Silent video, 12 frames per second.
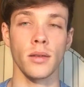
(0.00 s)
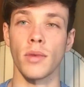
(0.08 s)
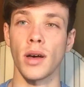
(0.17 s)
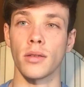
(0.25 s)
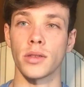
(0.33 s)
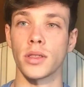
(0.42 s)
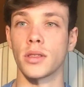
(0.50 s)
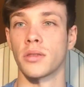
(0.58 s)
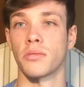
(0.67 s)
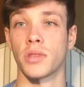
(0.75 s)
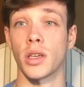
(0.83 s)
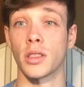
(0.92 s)
Oh, she
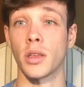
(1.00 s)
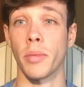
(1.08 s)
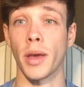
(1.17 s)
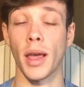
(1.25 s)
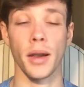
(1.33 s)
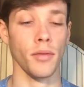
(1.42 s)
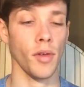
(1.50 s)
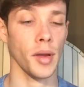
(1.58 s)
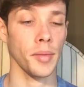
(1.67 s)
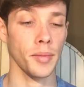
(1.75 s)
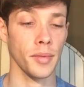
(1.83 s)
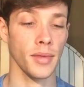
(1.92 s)
just turns up again, right?
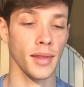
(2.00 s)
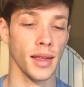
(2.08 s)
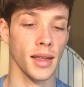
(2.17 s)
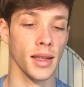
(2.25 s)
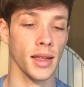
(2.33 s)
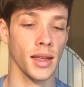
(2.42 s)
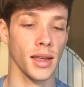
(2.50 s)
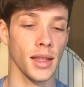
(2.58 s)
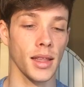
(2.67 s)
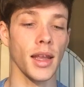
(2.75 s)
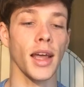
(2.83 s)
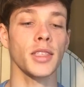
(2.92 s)

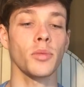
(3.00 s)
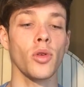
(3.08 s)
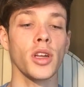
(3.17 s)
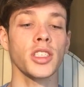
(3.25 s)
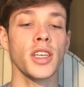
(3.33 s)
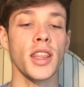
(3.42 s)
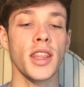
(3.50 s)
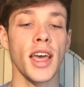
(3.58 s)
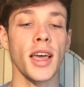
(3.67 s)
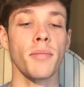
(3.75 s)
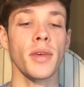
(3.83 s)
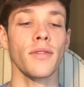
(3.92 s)
The next morning, she
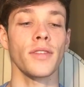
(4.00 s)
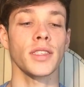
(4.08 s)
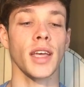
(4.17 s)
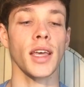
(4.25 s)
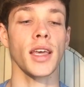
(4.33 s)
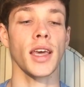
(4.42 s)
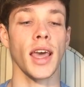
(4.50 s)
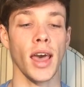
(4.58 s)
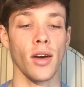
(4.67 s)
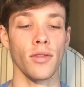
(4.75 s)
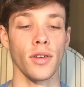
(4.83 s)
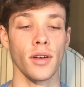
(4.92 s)
thanked me for taking care
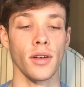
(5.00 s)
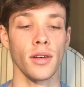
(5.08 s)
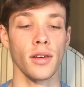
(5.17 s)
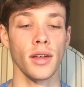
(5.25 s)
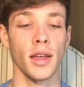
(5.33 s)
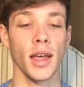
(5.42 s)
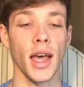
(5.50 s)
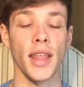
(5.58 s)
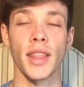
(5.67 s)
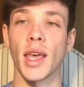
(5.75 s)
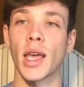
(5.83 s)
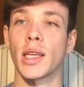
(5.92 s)
of her and
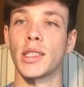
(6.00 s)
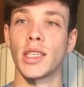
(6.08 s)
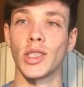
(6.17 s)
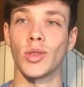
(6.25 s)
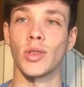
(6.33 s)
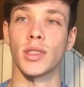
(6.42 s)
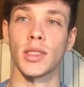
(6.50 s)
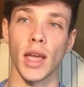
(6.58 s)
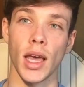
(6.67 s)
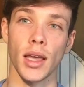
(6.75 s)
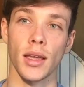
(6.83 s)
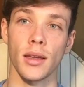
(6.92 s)
then continued to
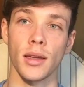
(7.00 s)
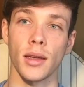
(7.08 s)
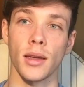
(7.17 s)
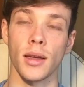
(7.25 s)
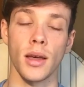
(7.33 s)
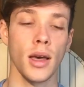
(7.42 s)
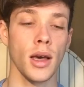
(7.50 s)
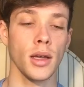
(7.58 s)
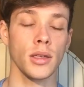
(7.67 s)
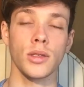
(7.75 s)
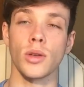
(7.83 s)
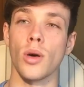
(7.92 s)
stay.
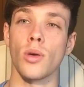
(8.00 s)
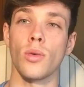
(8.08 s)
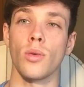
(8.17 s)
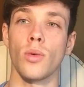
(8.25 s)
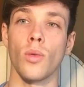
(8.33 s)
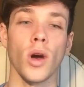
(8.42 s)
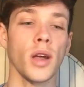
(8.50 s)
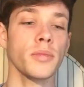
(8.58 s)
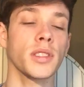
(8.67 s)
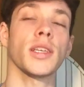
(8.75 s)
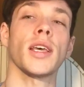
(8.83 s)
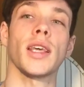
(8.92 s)
So what I'm
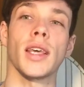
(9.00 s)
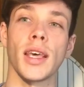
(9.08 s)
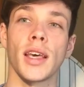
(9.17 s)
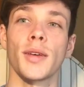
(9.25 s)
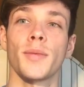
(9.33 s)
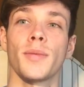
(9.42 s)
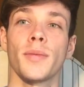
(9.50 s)
seeing here,